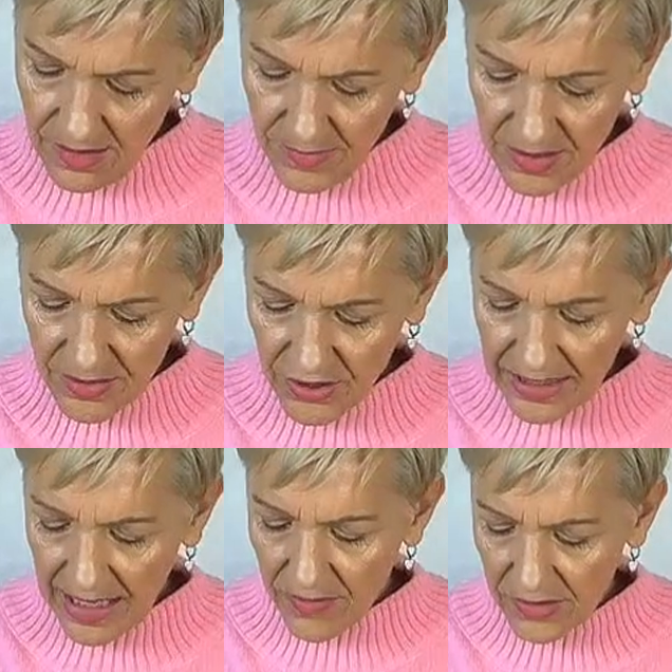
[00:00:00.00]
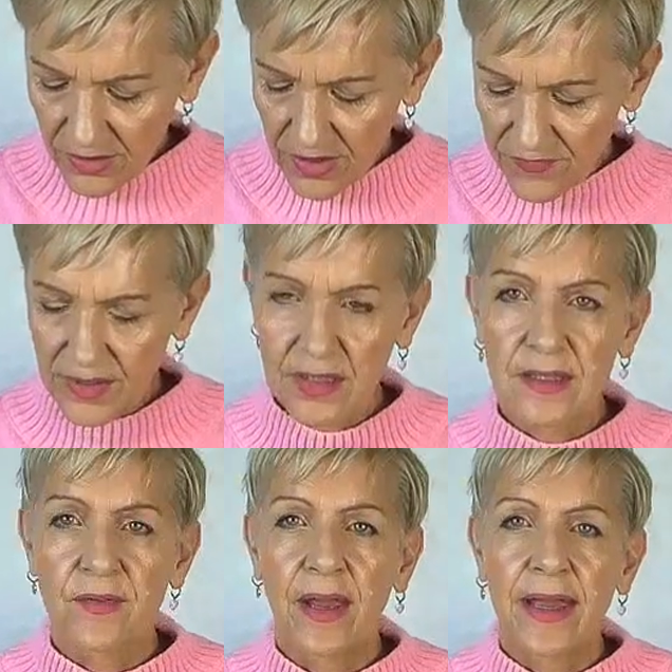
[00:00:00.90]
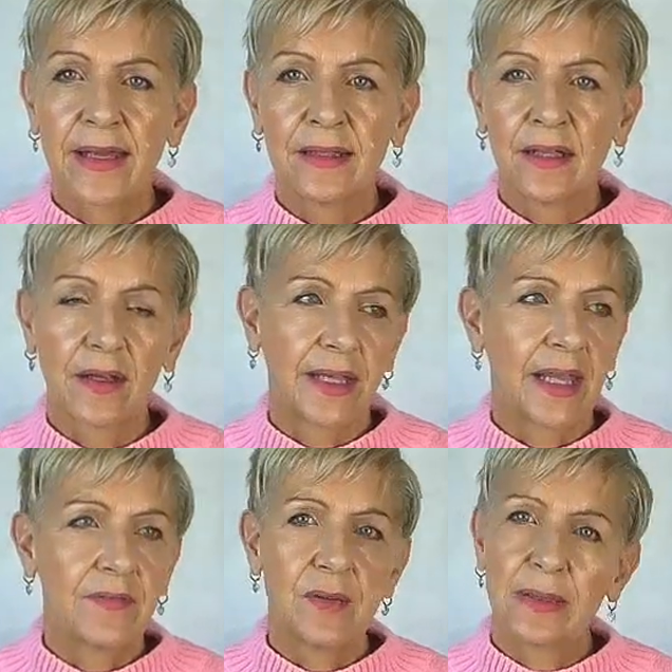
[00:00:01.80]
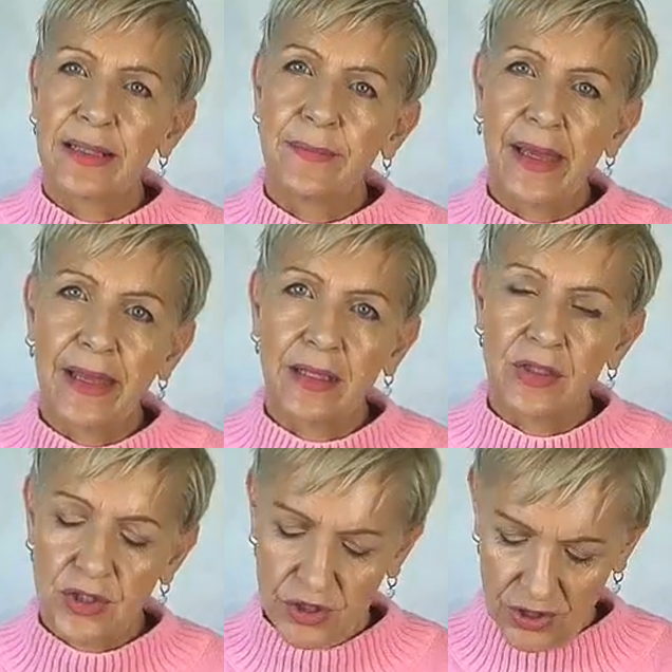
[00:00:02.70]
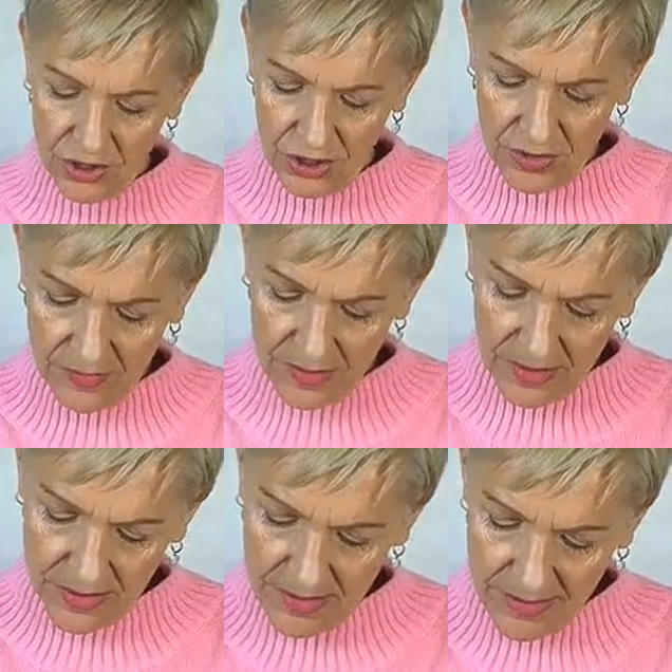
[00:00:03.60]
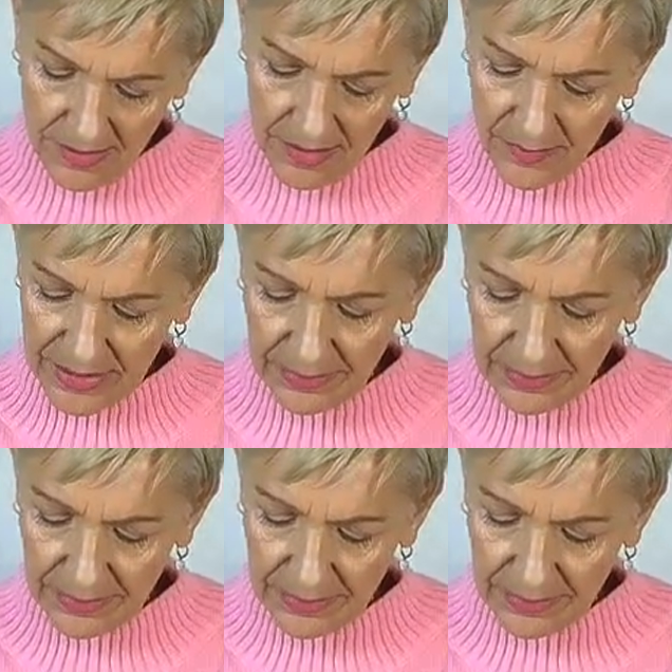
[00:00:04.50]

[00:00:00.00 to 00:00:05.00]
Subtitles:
because you're carrying those feelings around like a heavy bloody baggage, right? Like a big